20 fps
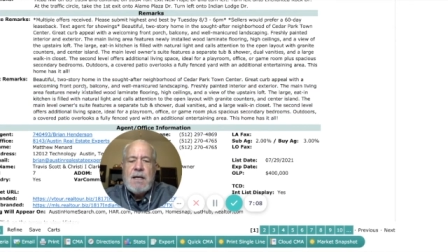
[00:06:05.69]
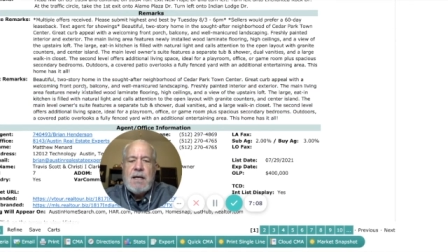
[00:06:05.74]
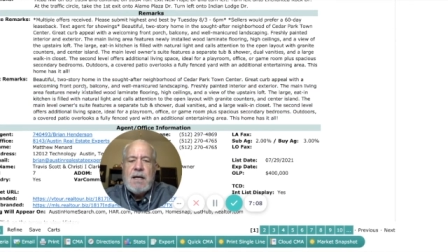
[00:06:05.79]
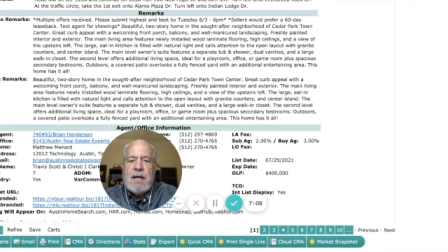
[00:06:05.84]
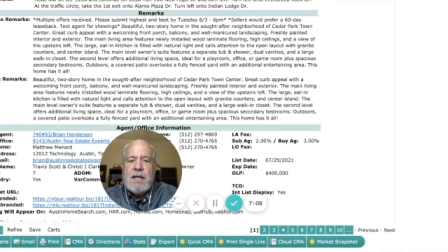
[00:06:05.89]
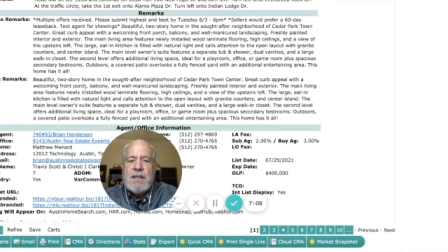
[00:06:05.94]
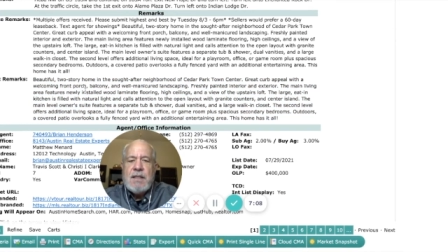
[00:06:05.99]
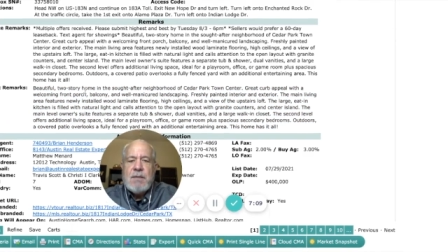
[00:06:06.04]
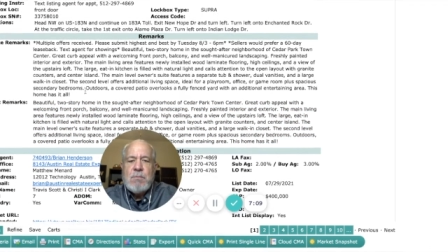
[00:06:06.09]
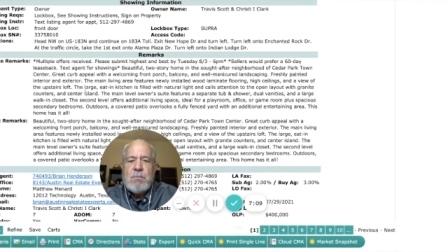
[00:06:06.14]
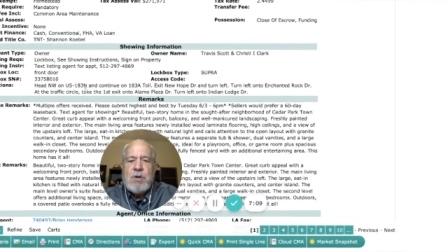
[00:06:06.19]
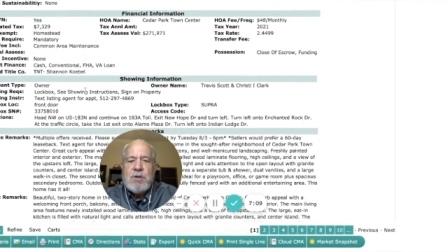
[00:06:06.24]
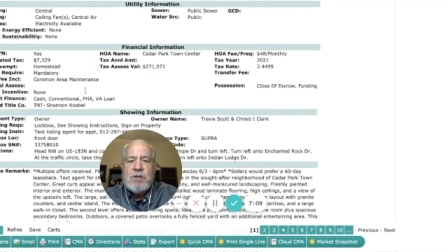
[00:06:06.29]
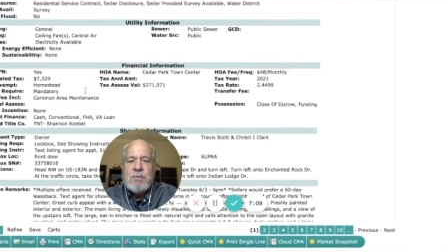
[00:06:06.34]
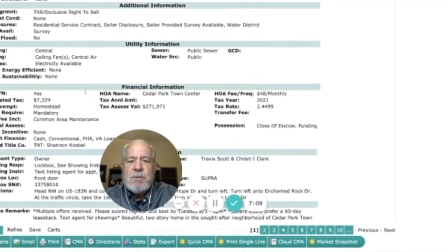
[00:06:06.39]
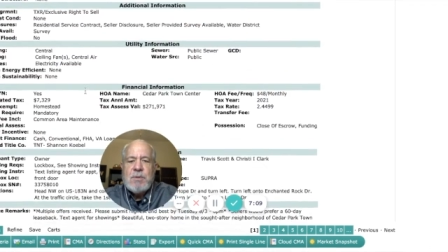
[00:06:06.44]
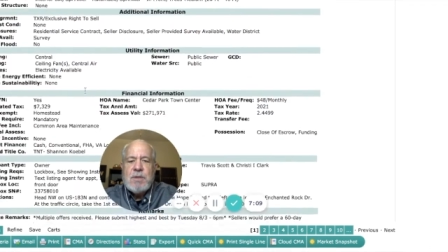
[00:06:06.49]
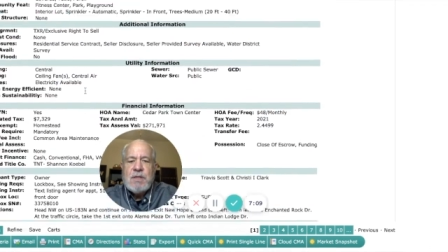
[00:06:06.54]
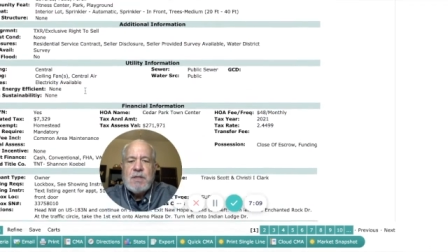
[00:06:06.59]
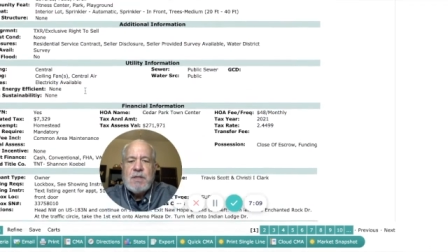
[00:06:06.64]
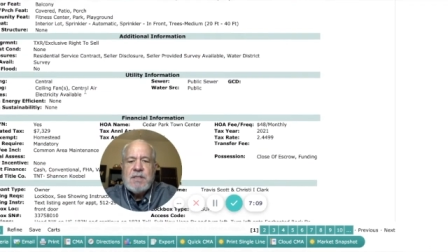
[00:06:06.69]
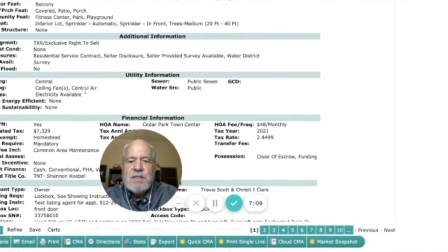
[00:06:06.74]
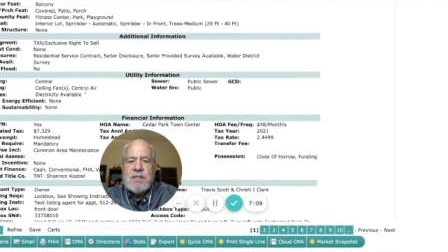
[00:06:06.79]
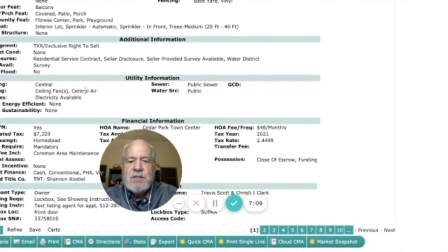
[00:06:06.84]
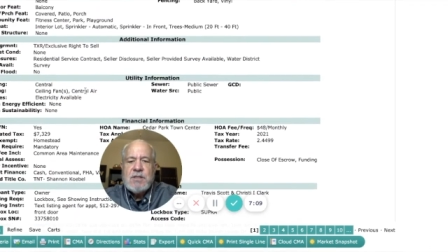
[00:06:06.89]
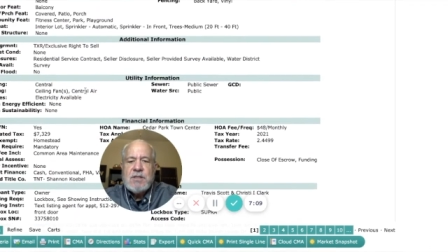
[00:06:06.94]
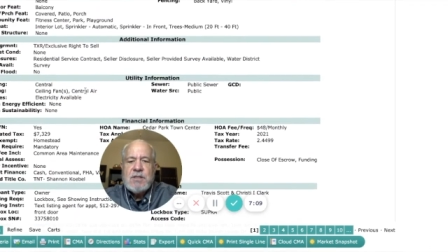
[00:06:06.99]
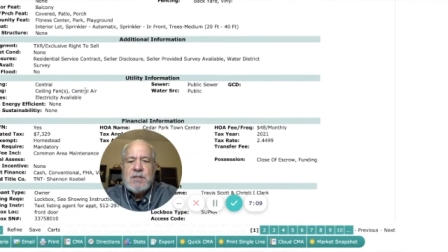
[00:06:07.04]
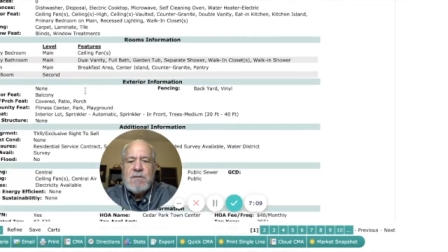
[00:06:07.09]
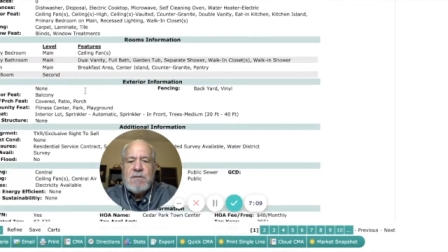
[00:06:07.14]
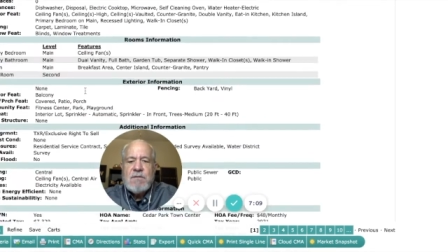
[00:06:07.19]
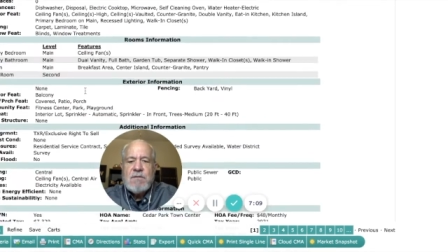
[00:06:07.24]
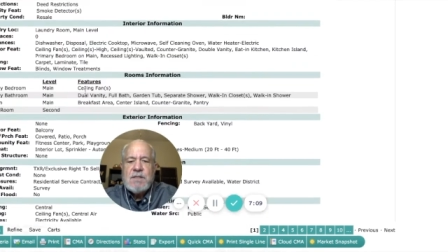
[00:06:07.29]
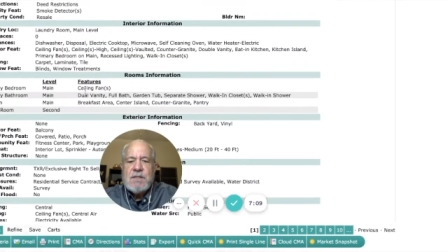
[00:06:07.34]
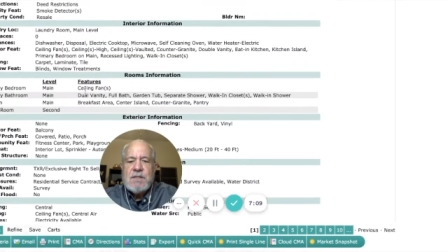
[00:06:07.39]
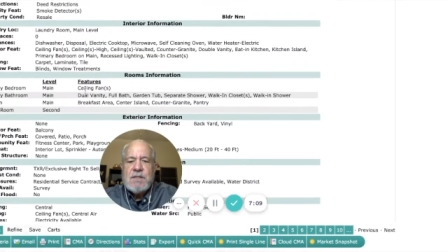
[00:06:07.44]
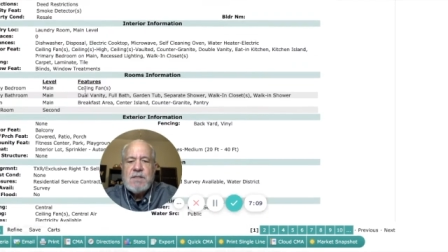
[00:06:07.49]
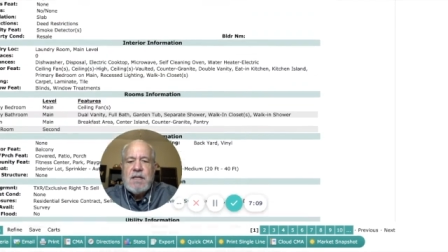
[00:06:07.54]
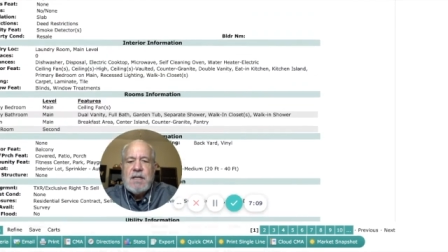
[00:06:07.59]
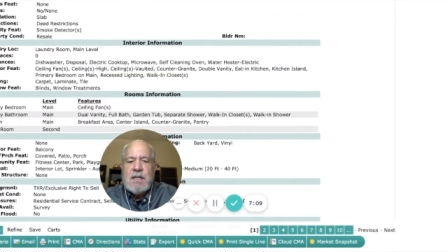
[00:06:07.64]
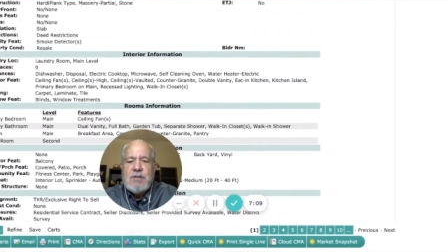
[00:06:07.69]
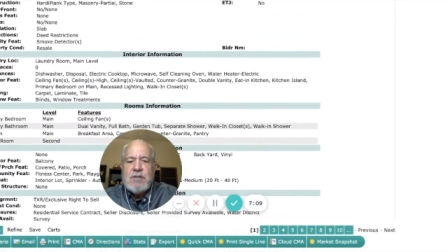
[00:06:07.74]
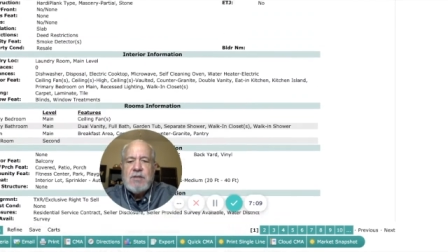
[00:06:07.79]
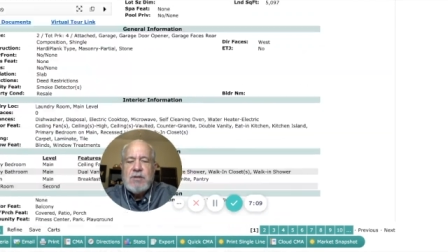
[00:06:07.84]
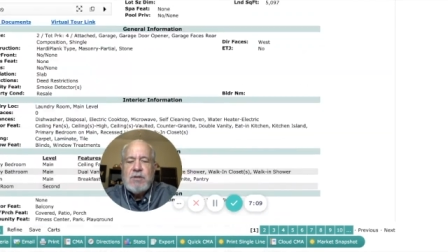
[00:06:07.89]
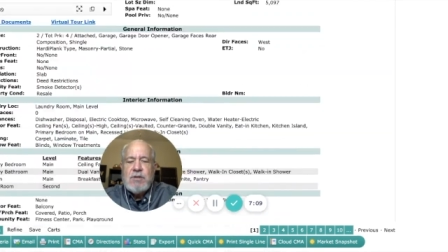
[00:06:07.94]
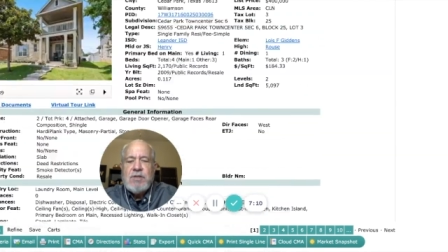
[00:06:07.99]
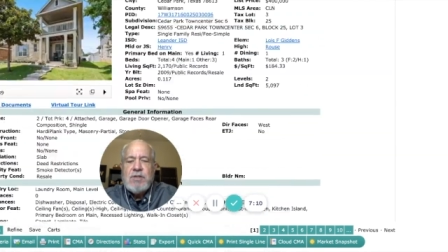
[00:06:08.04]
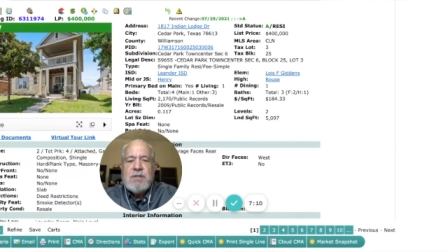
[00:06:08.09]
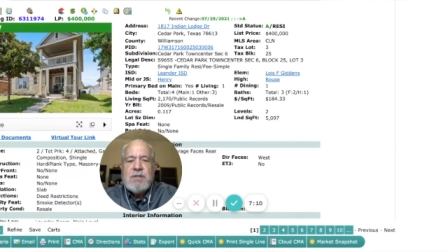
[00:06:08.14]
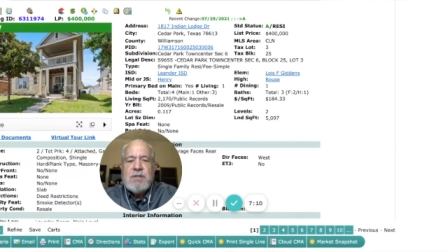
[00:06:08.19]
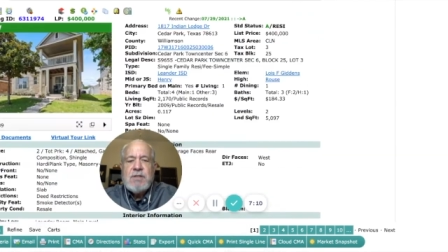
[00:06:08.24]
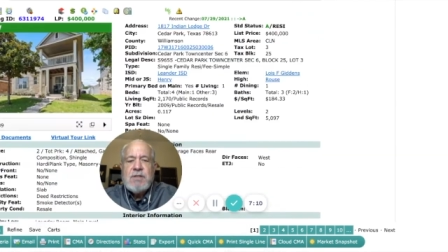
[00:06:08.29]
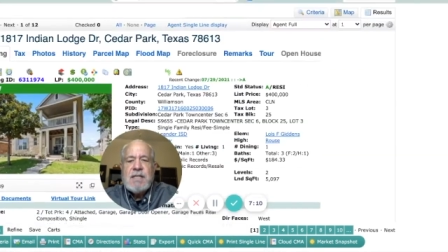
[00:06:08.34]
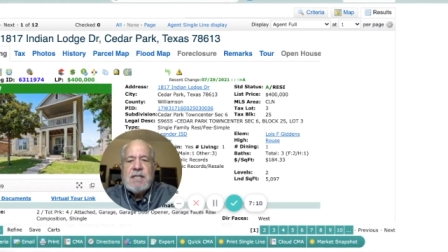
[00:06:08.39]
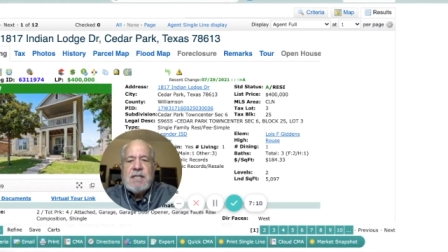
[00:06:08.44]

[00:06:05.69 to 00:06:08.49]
uh, the multiple listing service. So as you can see,